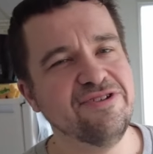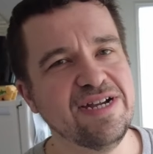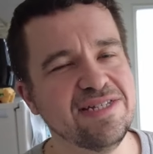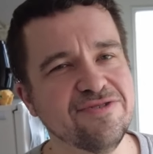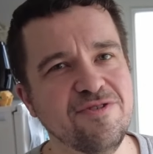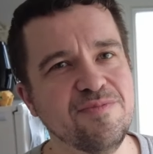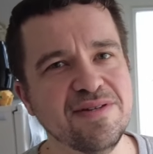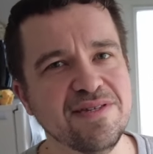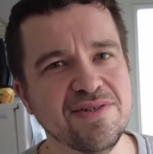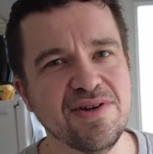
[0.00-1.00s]
tried scrubbing
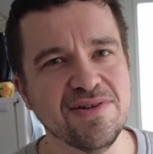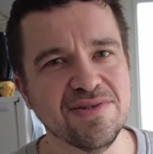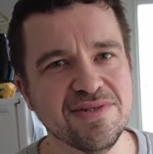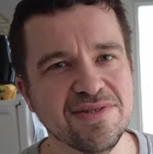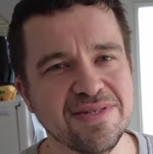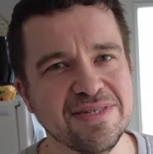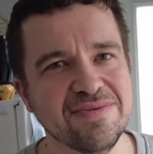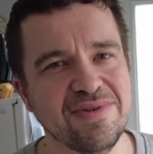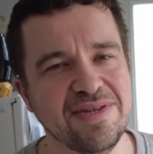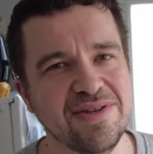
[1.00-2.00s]
at the toilets, and
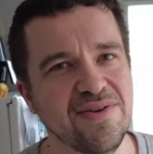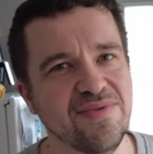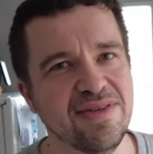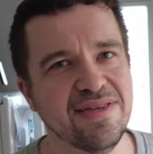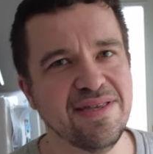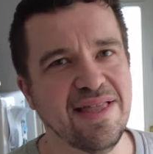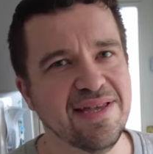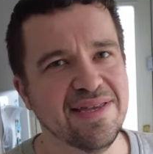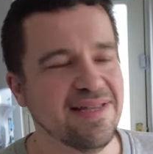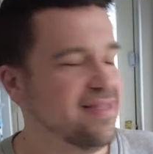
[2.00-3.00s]
you could only
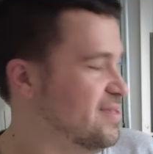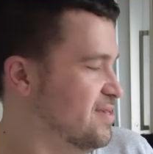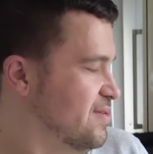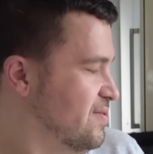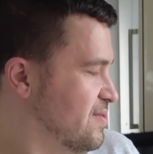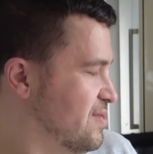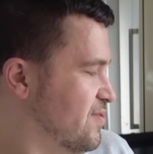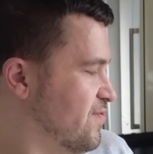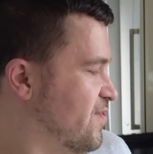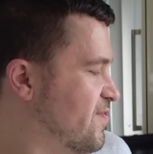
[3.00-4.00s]
like get the
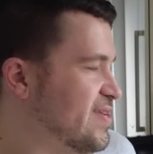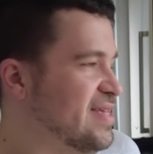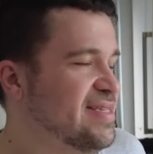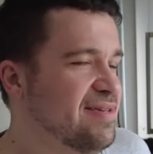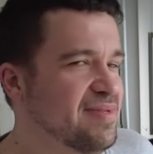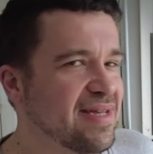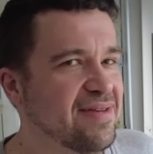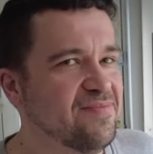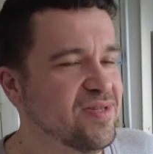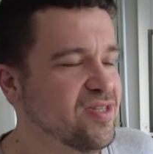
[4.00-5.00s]
stuff off, and it seems like
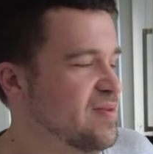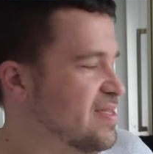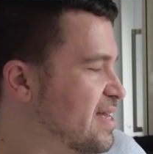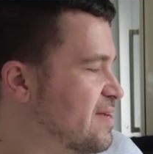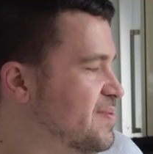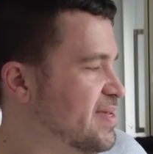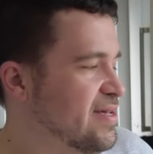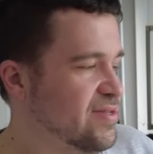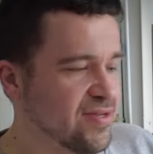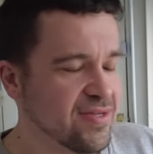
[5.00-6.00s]
it must have been
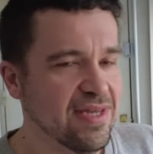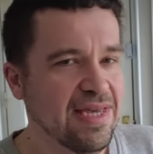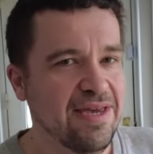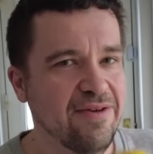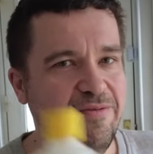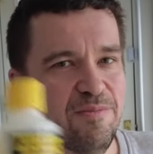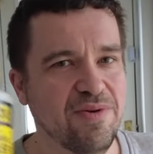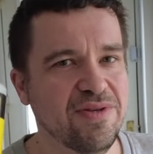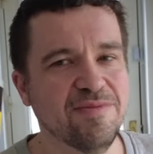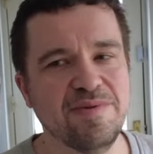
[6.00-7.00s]
scale because we
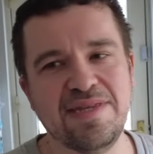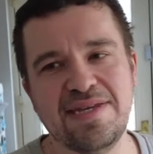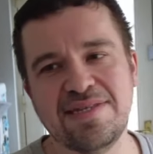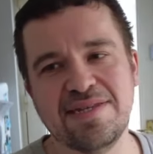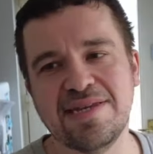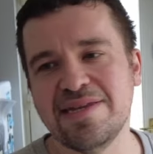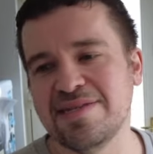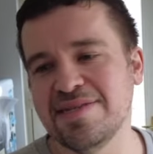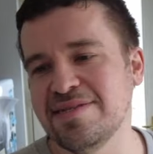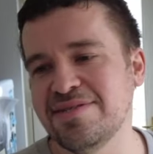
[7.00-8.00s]
put some of this in,
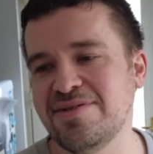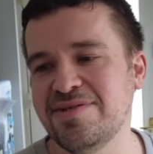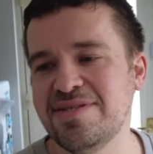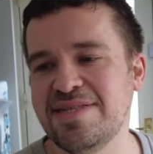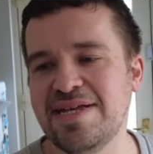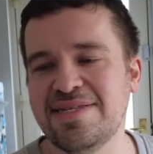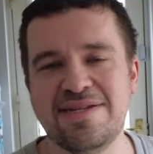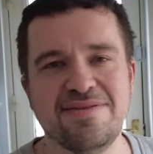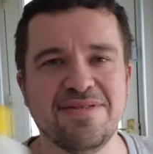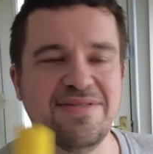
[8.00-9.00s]
and it sorted that
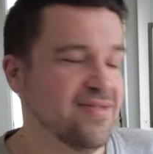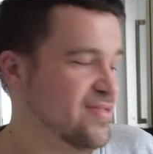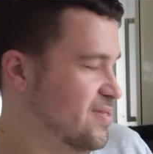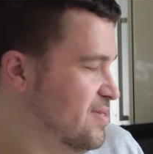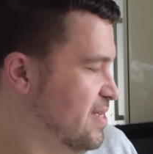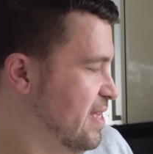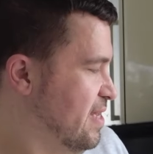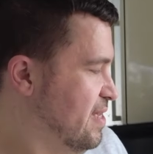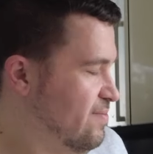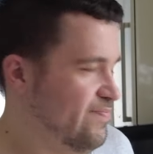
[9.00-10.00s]
out, and it looks
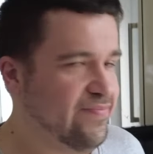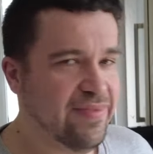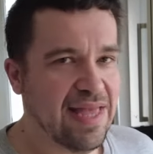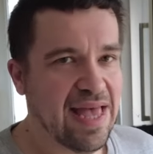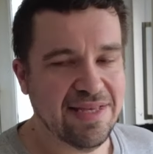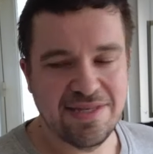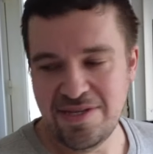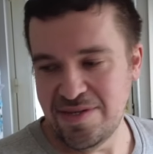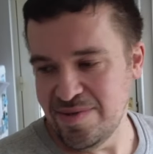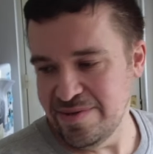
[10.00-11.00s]
as
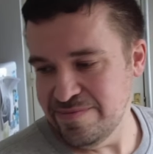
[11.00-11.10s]
new.